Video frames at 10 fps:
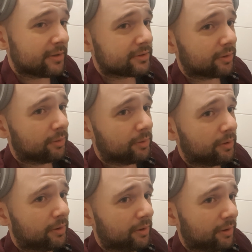So
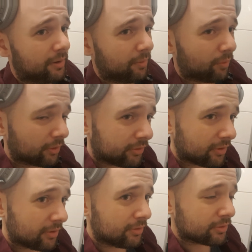what
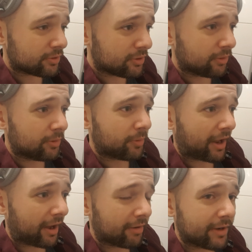you should
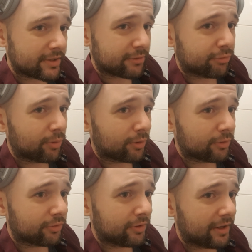have as a
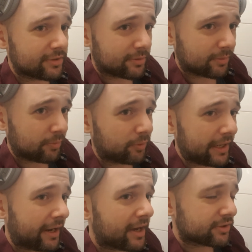focus is to
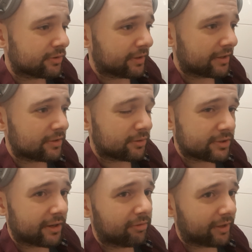really ask your, that,
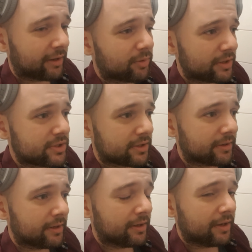yourself that question.